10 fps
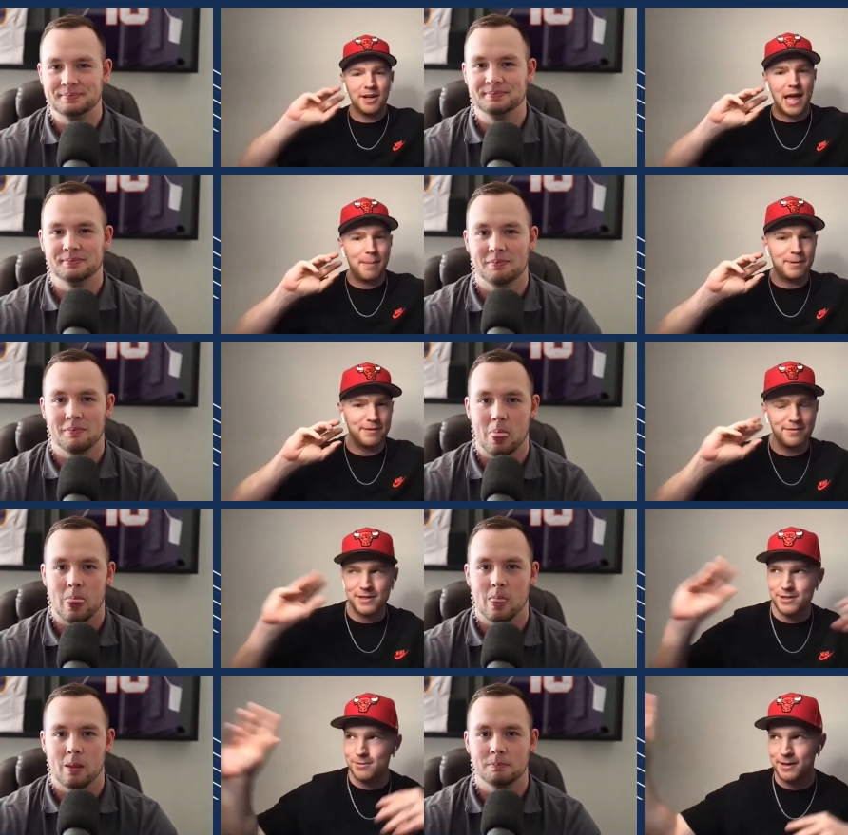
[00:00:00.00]
Speaker 1: could happen if
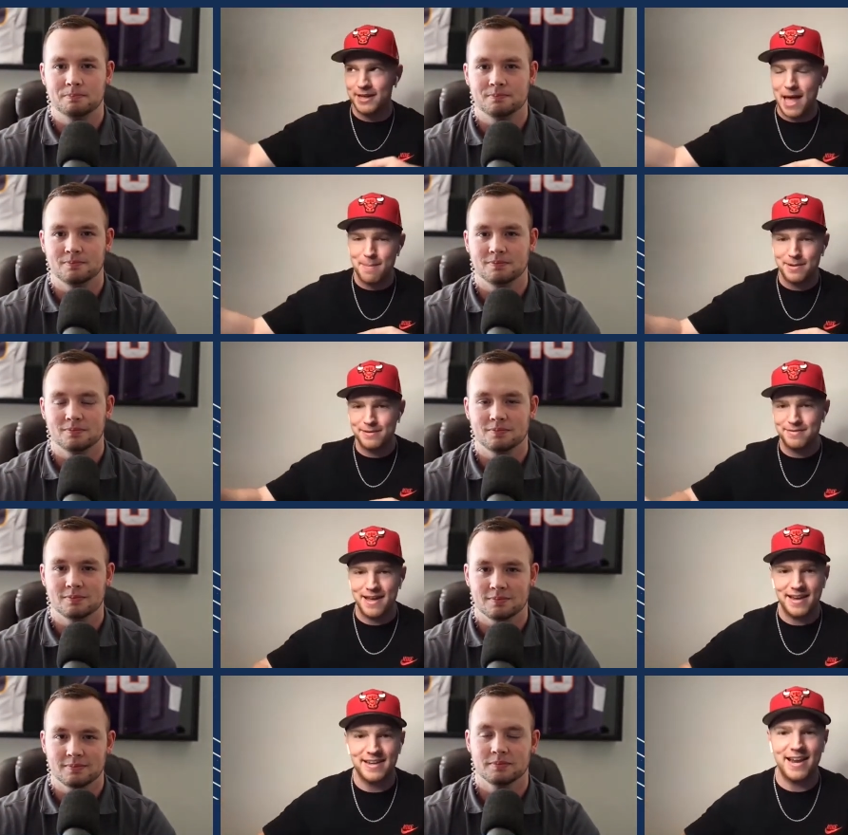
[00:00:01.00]
this, what could happen if
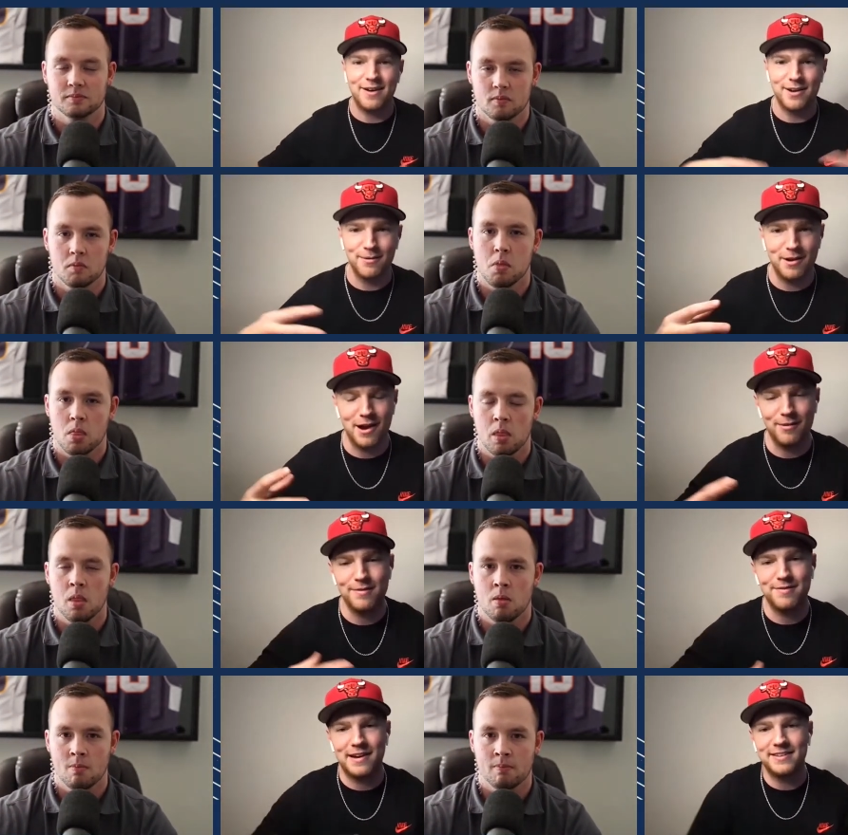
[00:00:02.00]
that. And now here we are, we
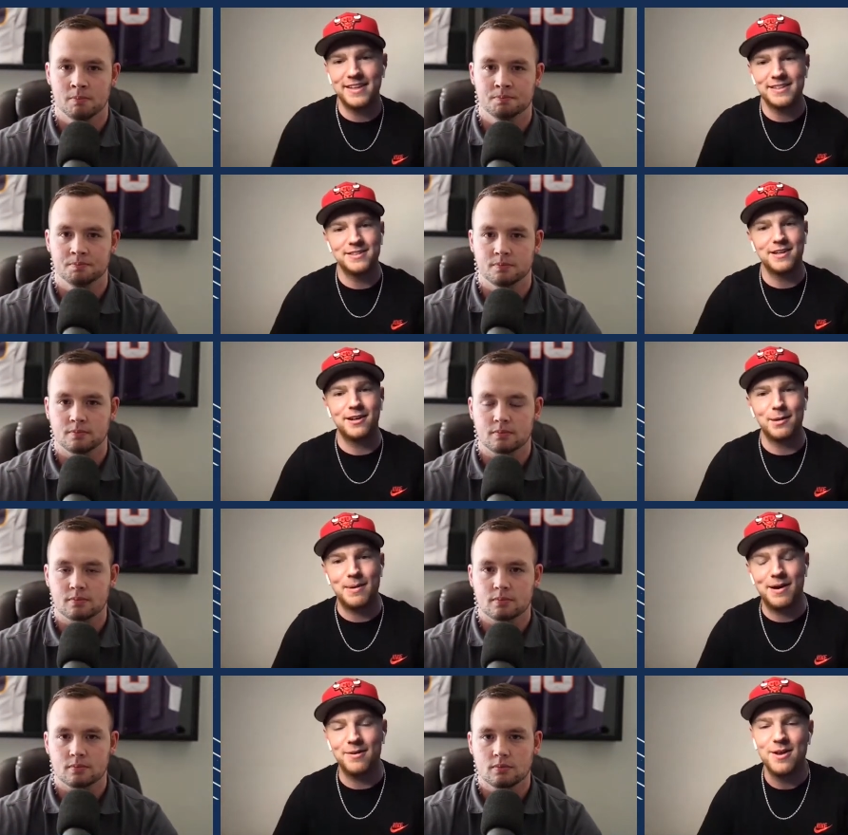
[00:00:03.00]
finally get to talk
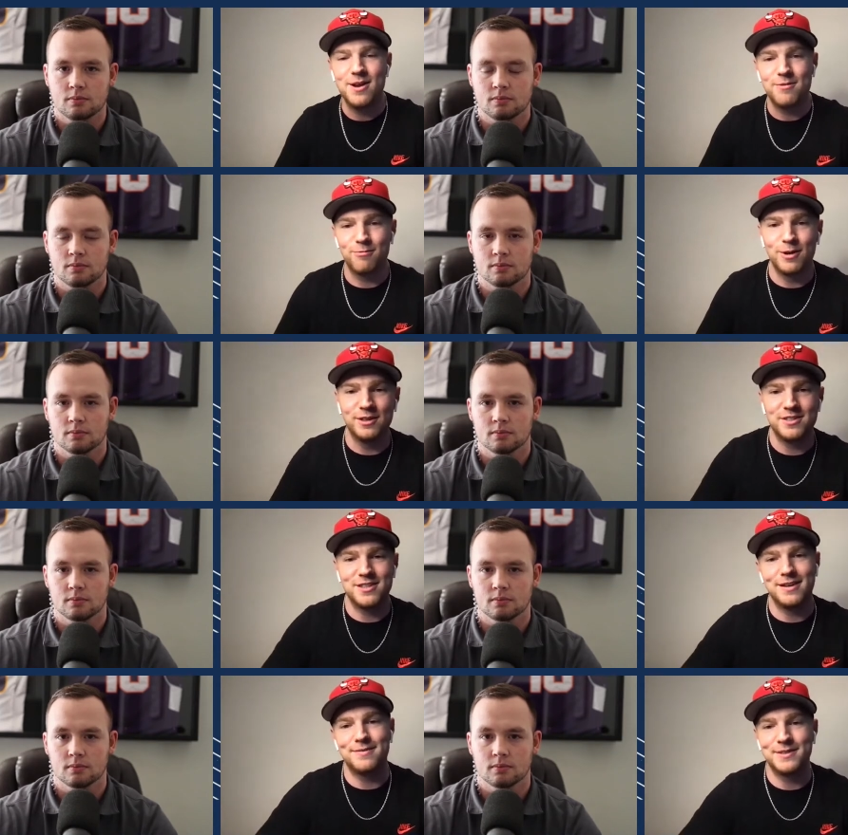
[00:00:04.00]
about real
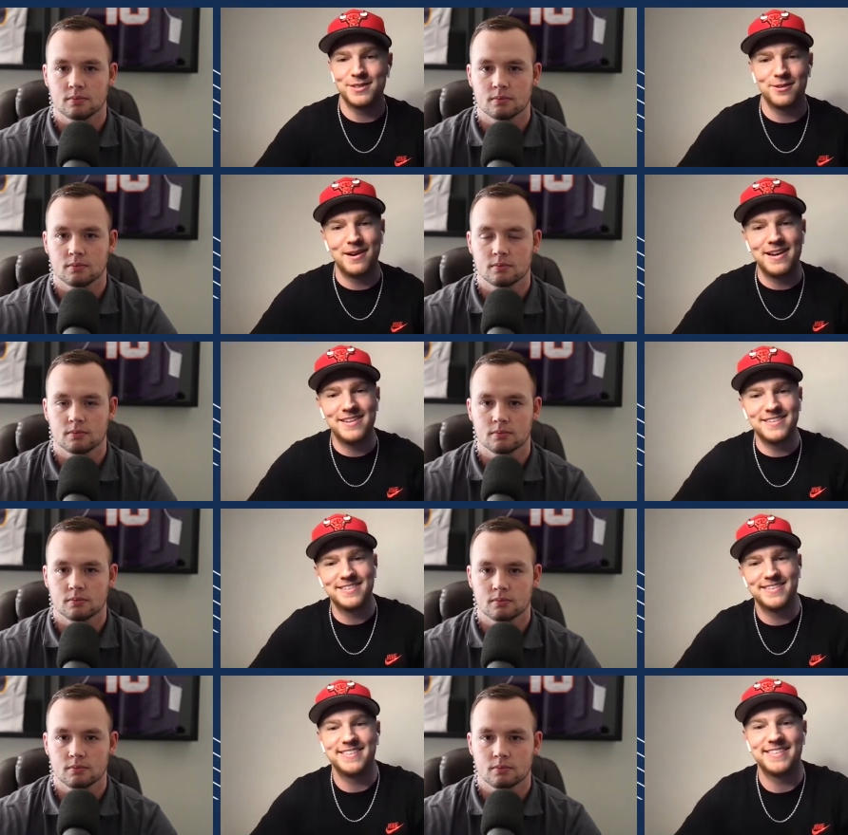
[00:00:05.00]
stuff. It's great.
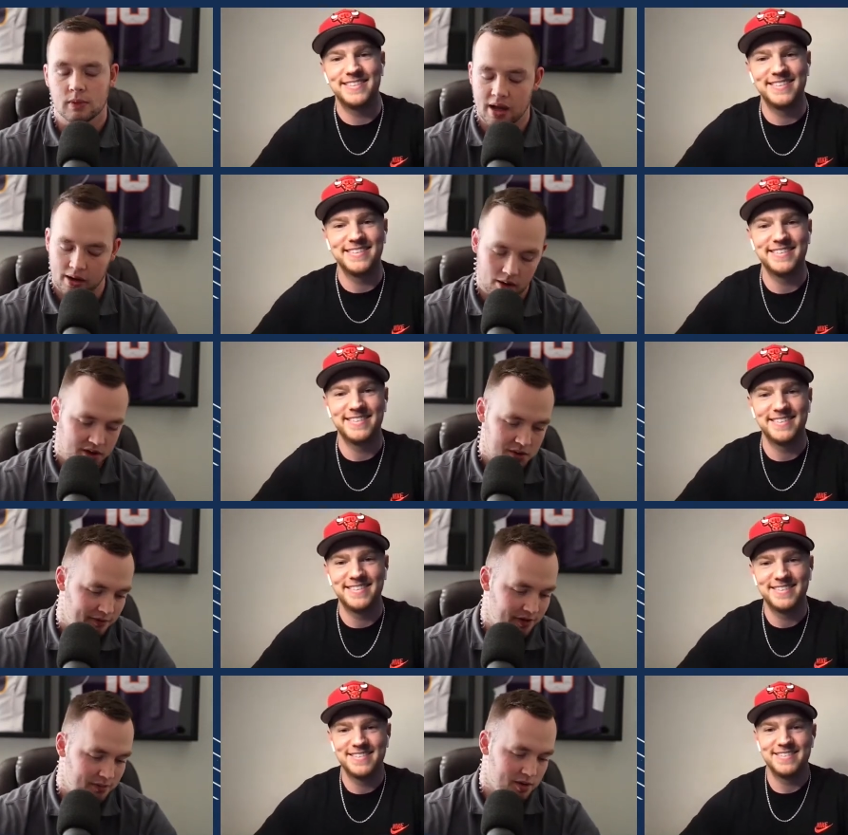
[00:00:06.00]
Speaker 2: I know it's my
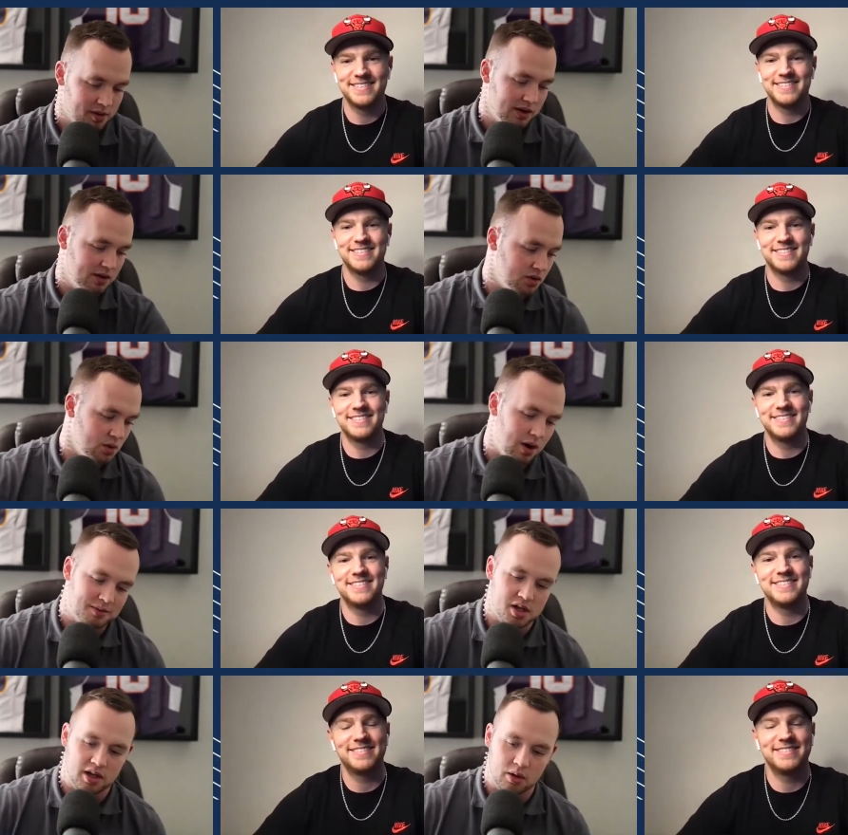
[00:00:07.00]
favorite thing to do.
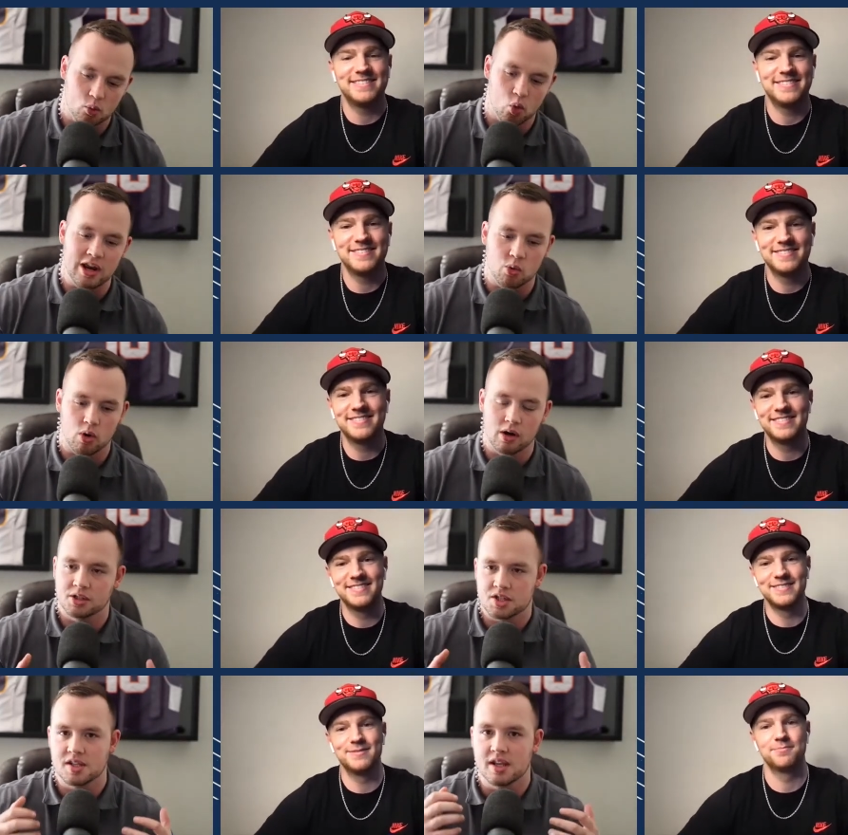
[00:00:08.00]
Obviously, week one,
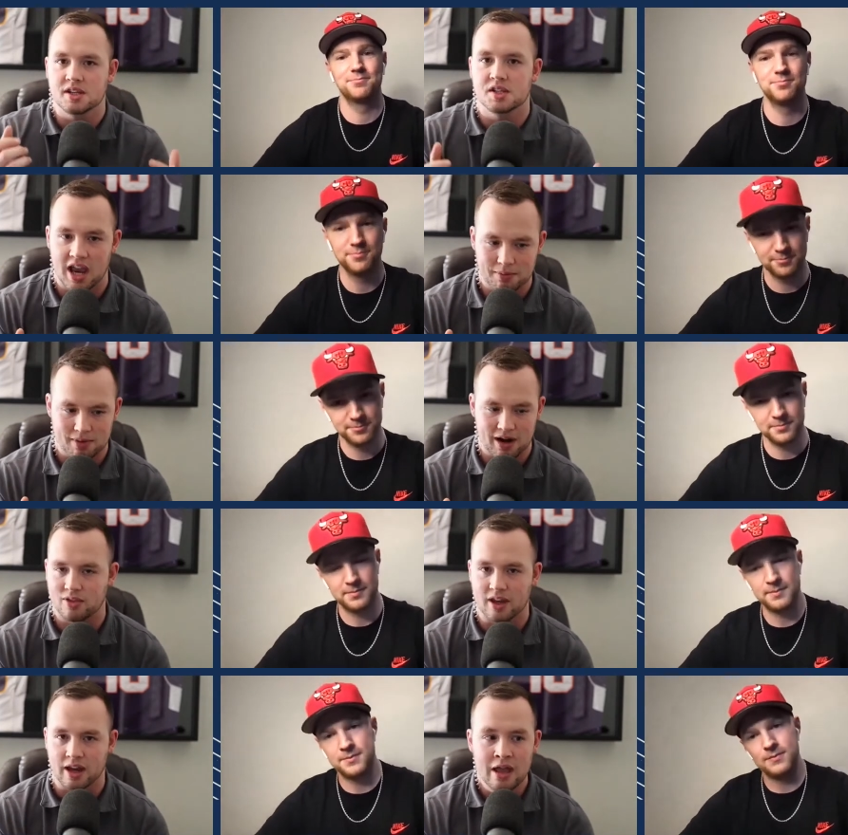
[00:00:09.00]
just the excitement. I
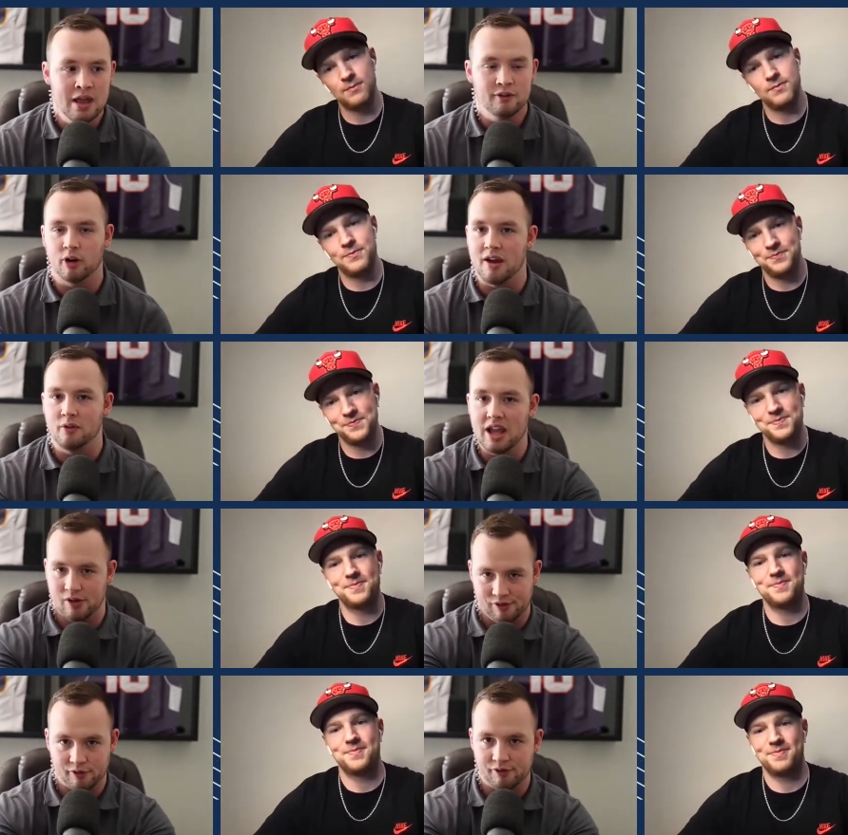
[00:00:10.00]
think for every
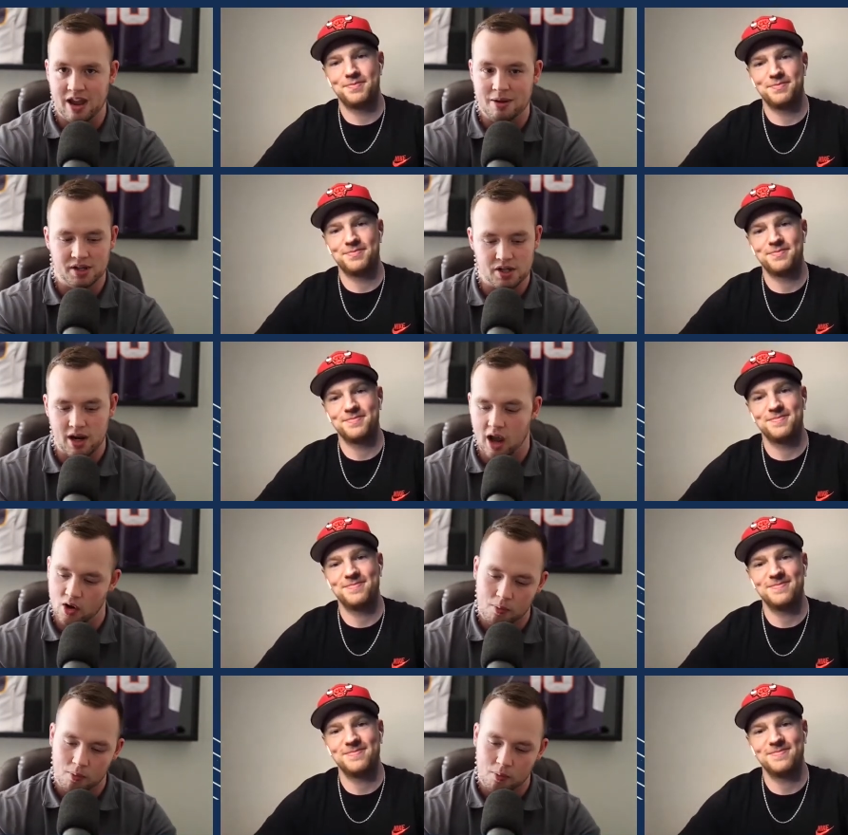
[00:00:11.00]
NFL fan base, I, I, know